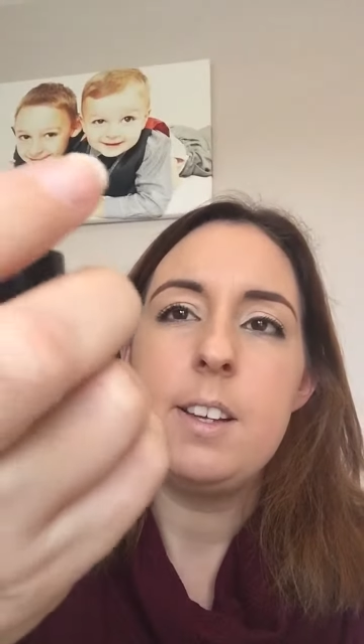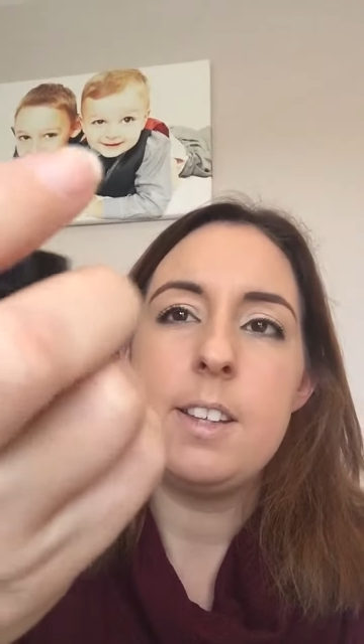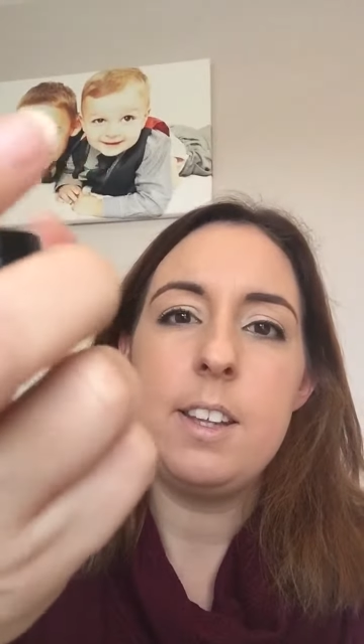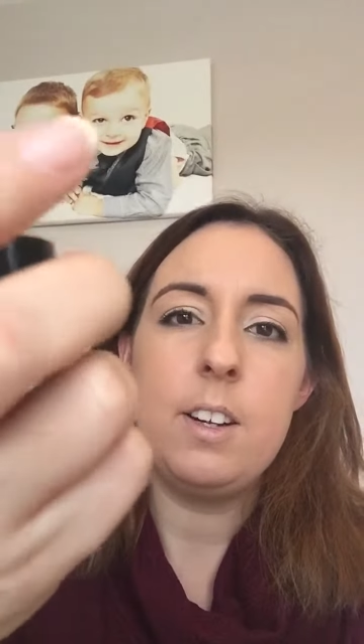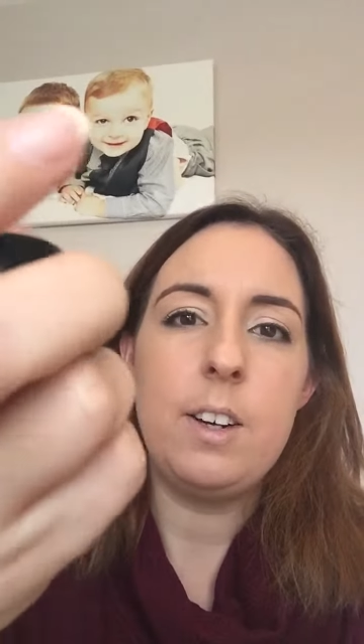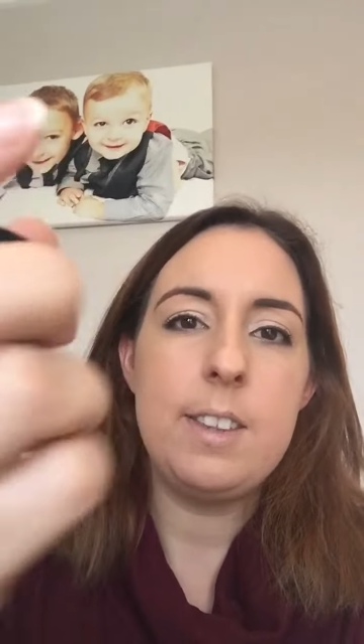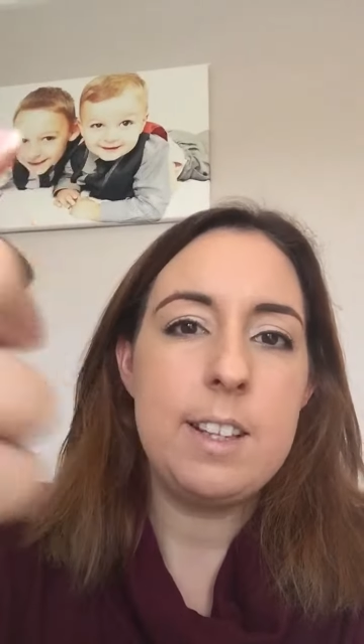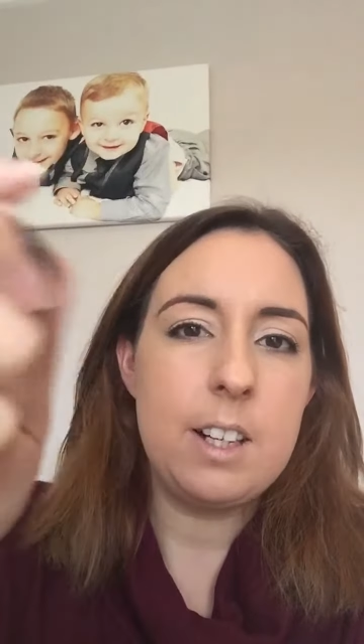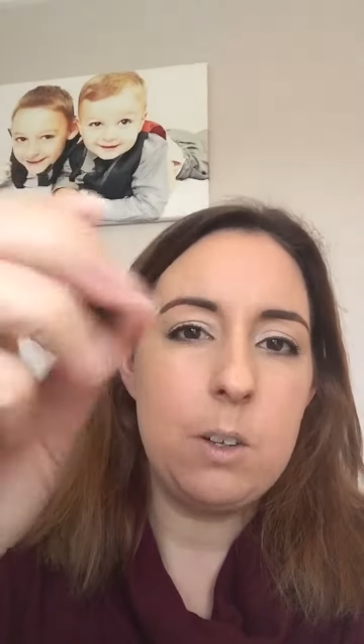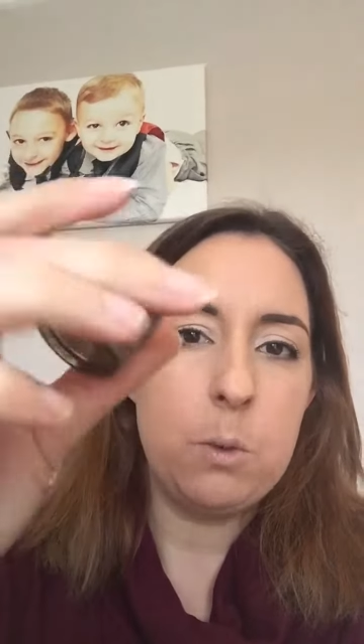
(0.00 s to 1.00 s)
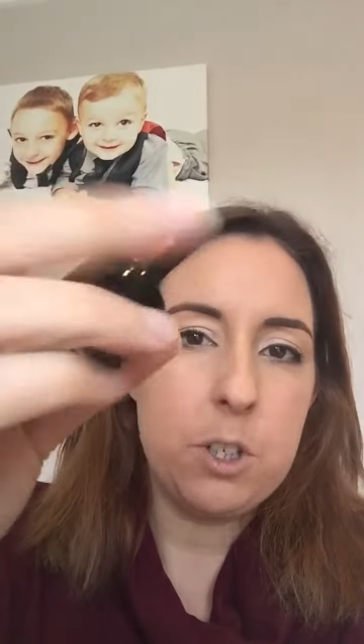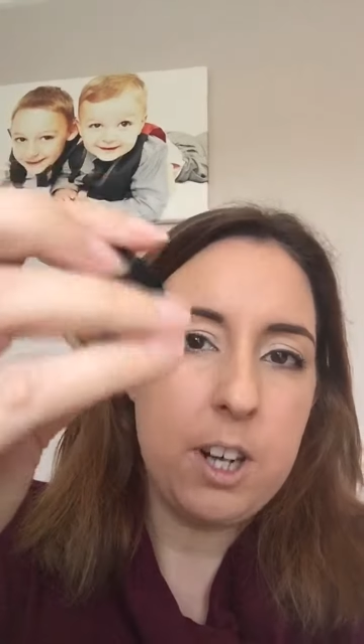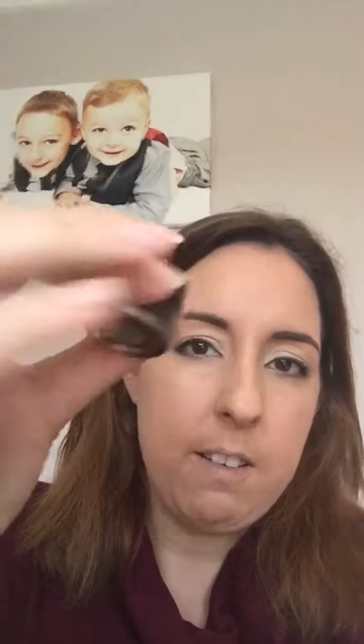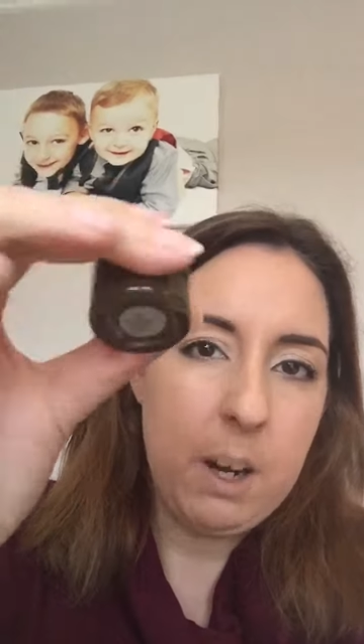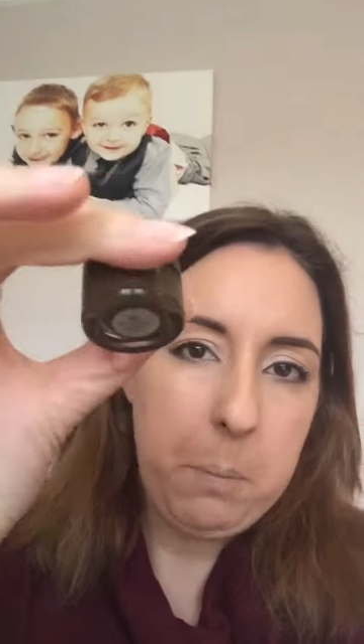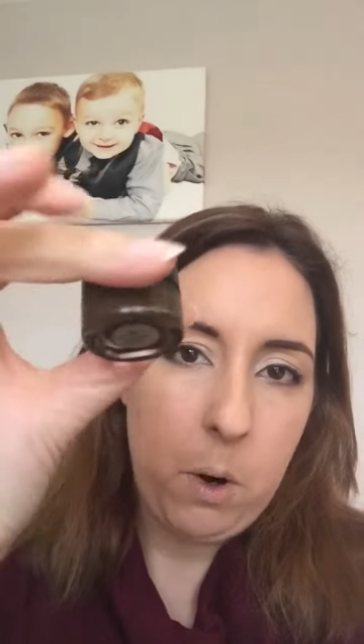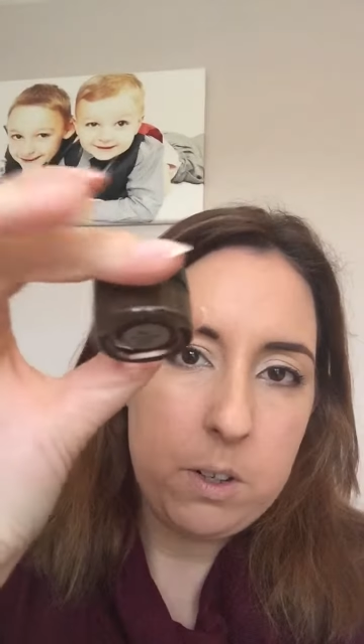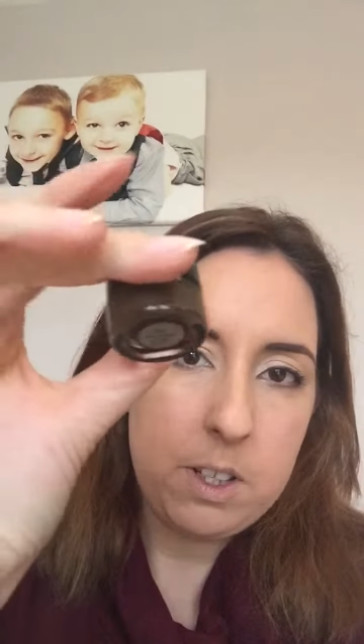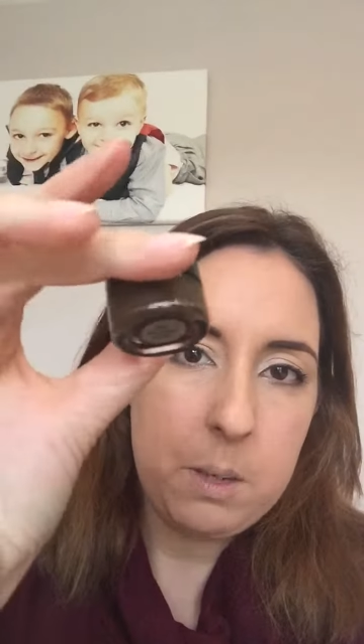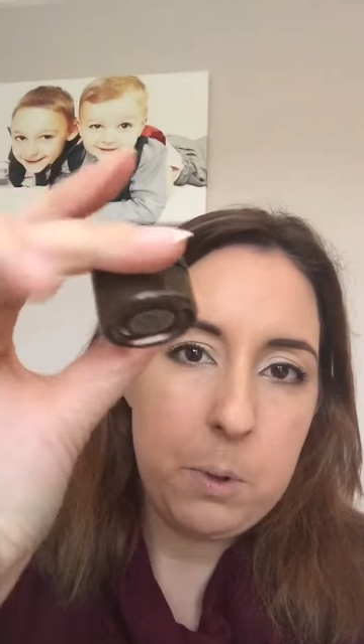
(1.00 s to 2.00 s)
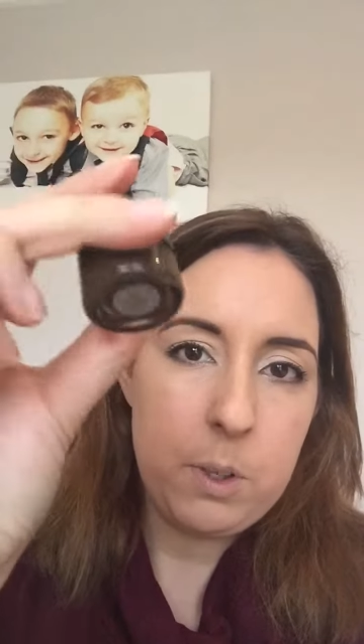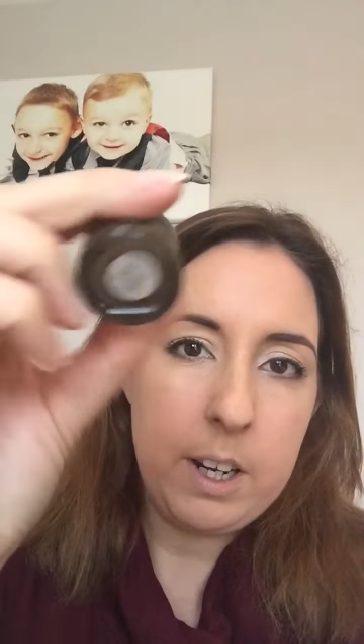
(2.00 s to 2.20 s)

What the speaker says: So they're not in these little generic pots anymore.